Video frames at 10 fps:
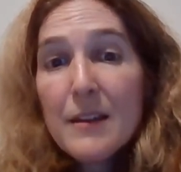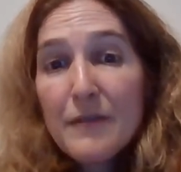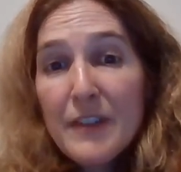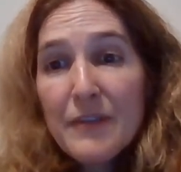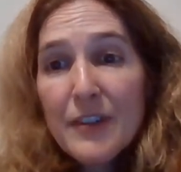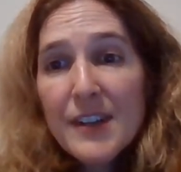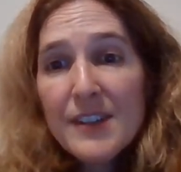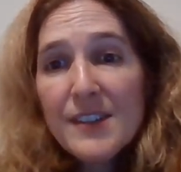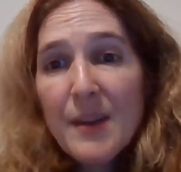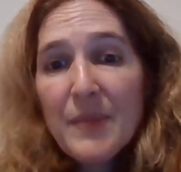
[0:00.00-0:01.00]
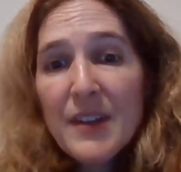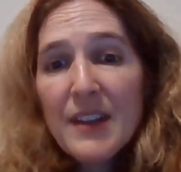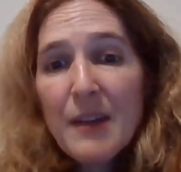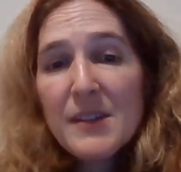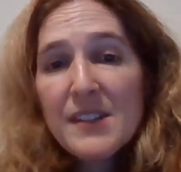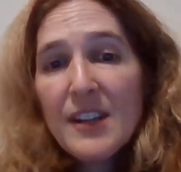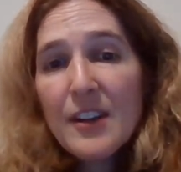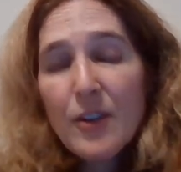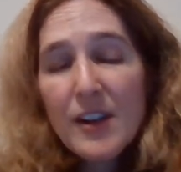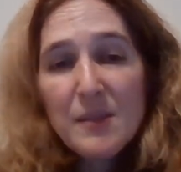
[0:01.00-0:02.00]
Fever is something that we see
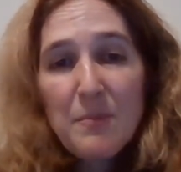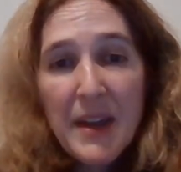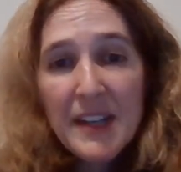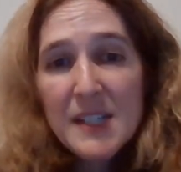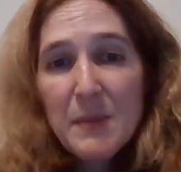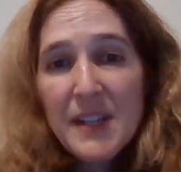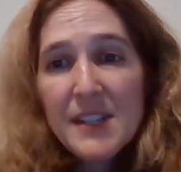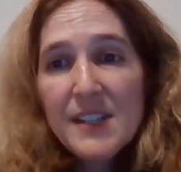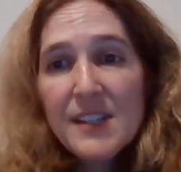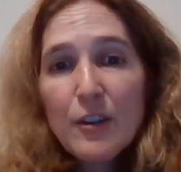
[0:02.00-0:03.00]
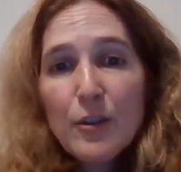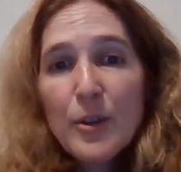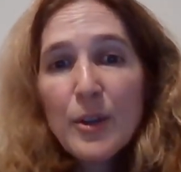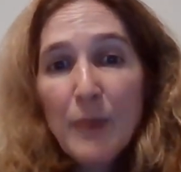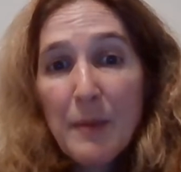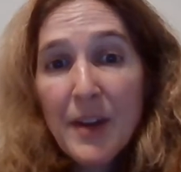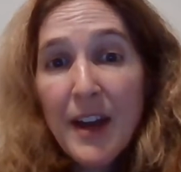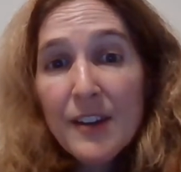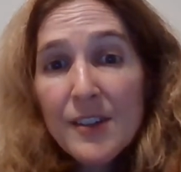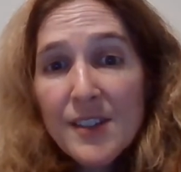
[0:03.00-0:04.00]
across many species, including
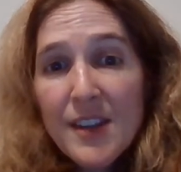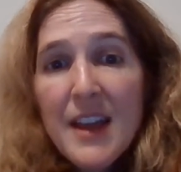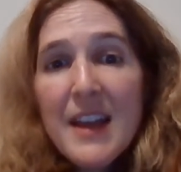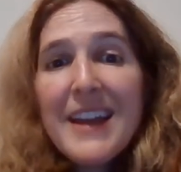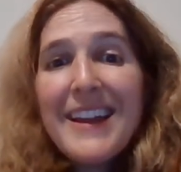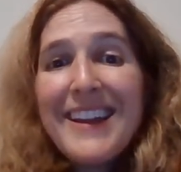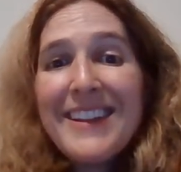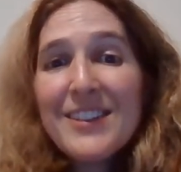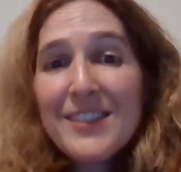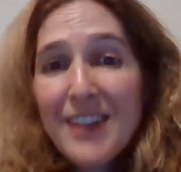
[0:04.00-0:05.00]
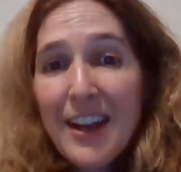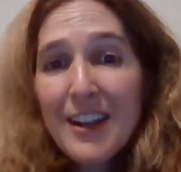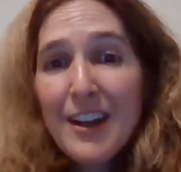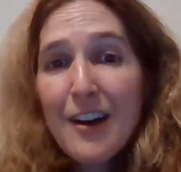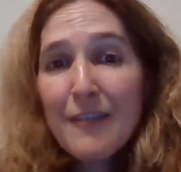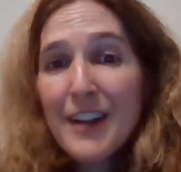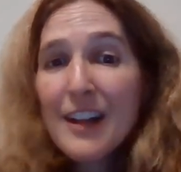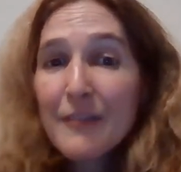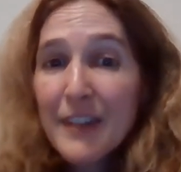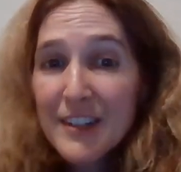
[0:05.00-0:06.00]
reptiles. In the setting of an
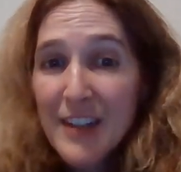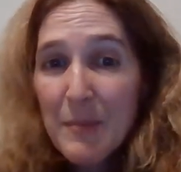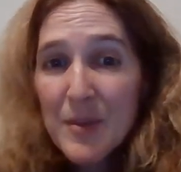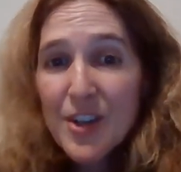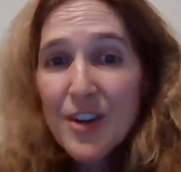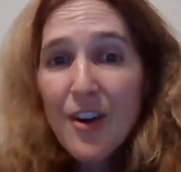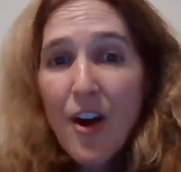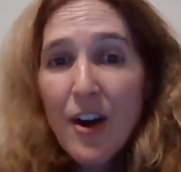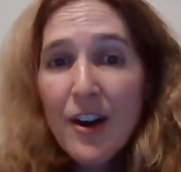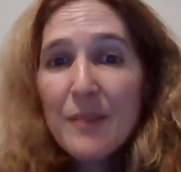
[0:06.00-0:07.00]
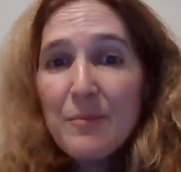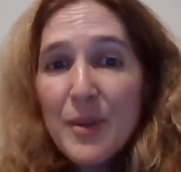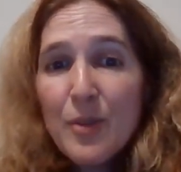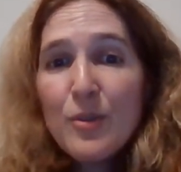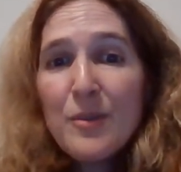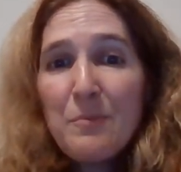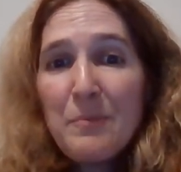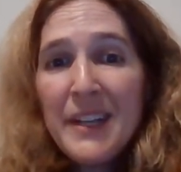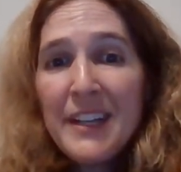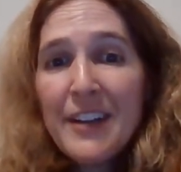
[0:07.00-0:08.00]
elevated temperature, our immune
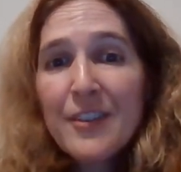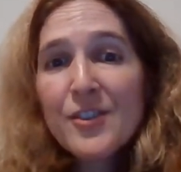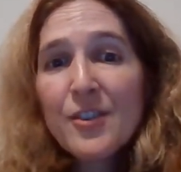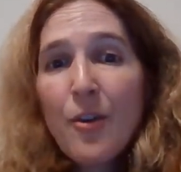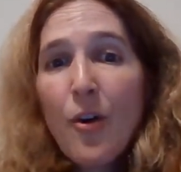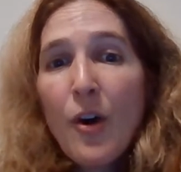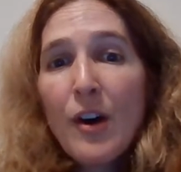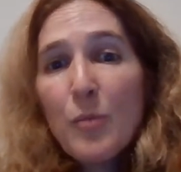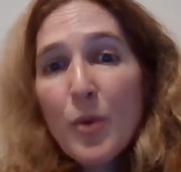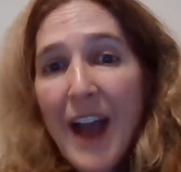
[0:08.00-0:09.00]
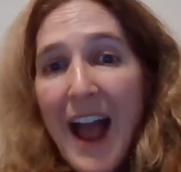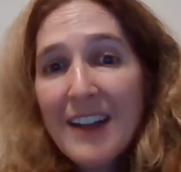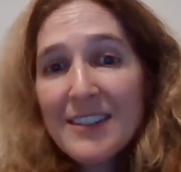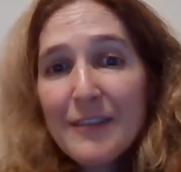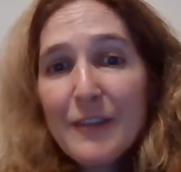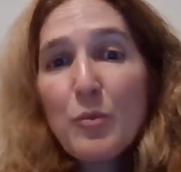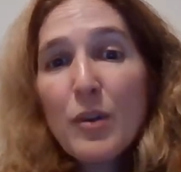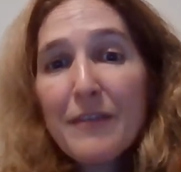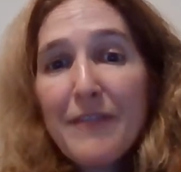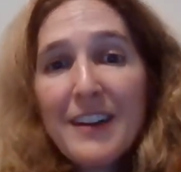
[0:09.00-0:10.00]
mediators are all more active and
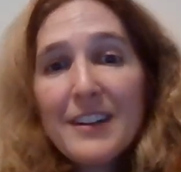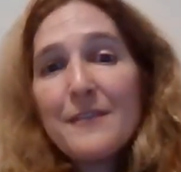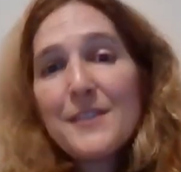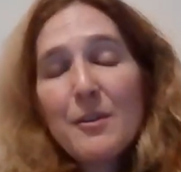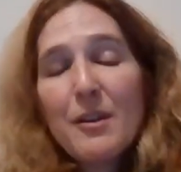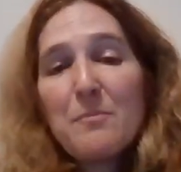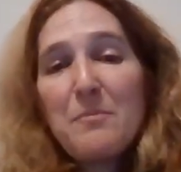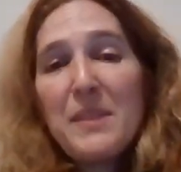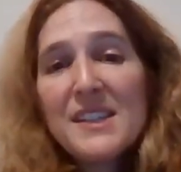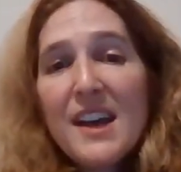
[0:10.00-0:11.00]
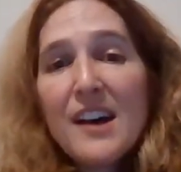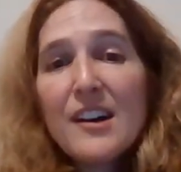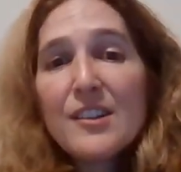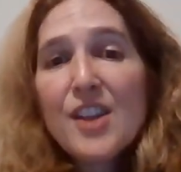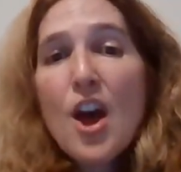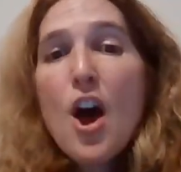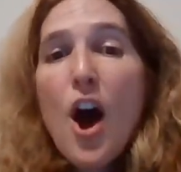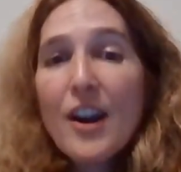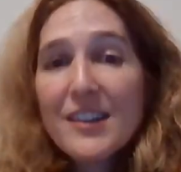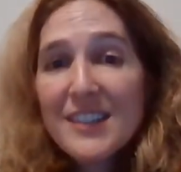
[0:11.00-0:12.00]
more effective. So our B cells,
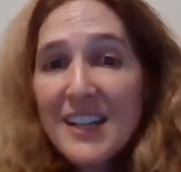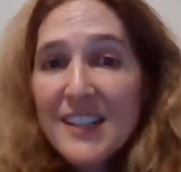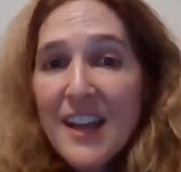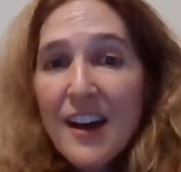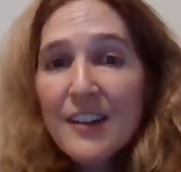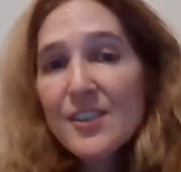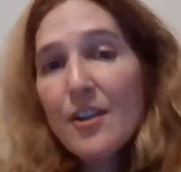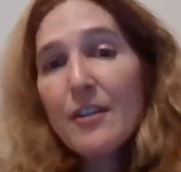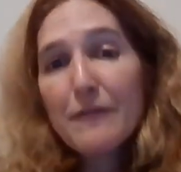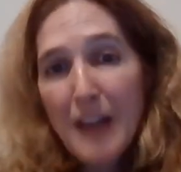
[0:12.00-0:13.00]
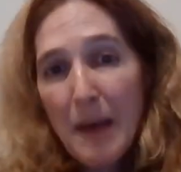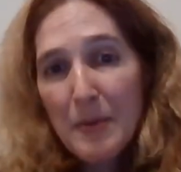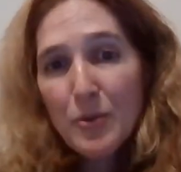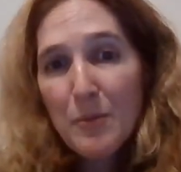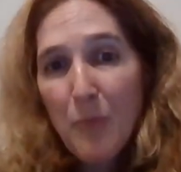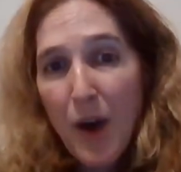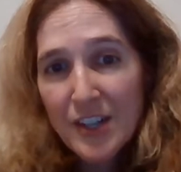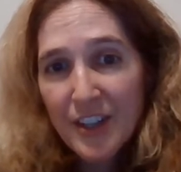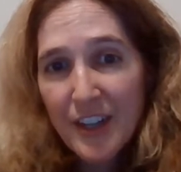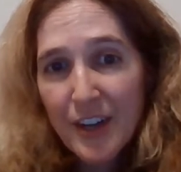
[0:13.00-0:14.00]
our T cells, our inflammatory
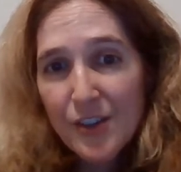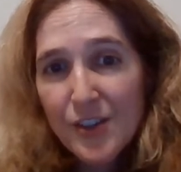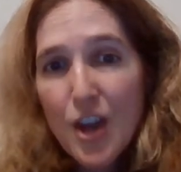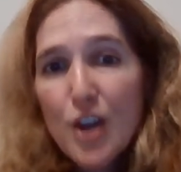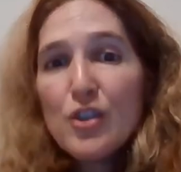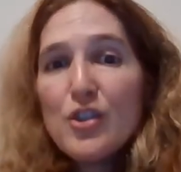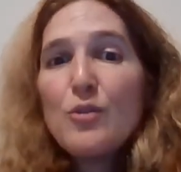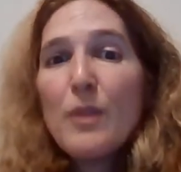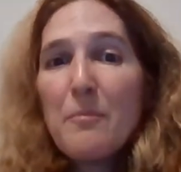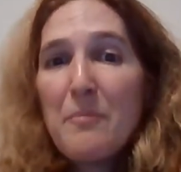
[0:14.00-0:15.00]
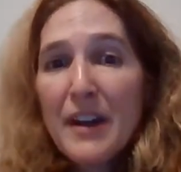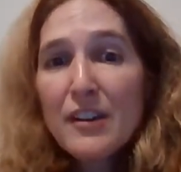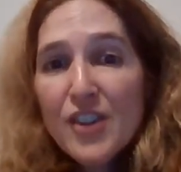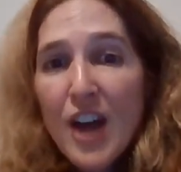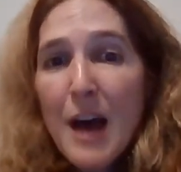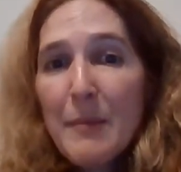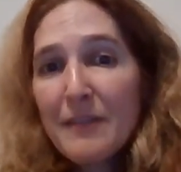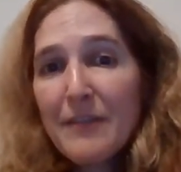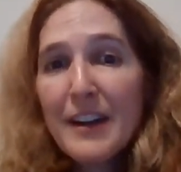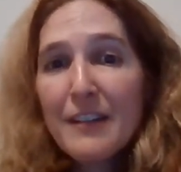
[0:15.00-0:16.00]
modulators do a better job at
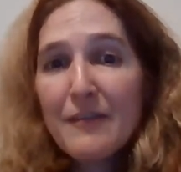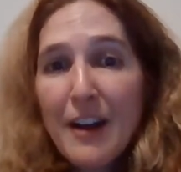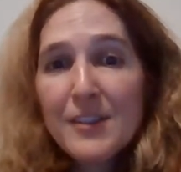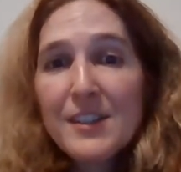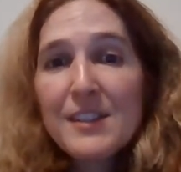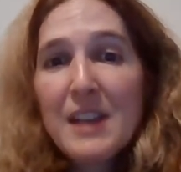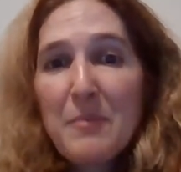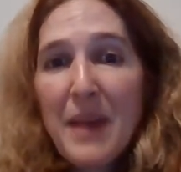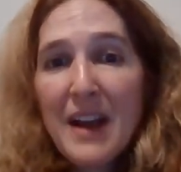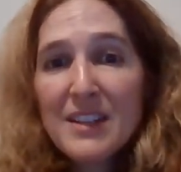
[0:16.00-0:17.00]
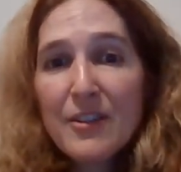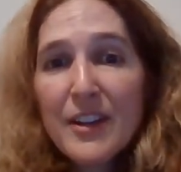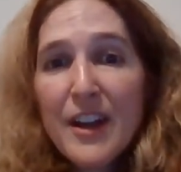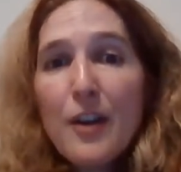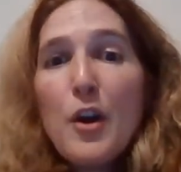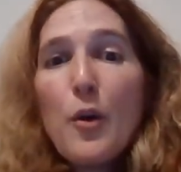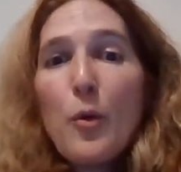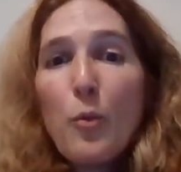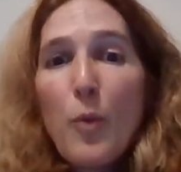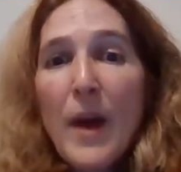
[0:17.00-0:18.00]
fighting viruses and bacteria
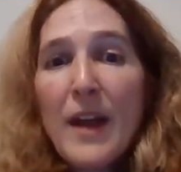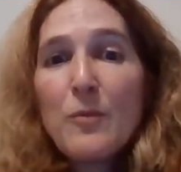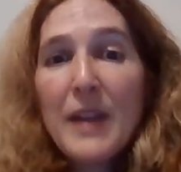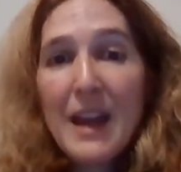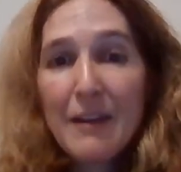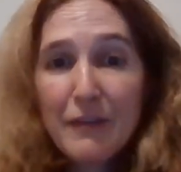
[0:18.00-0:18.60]
when we have a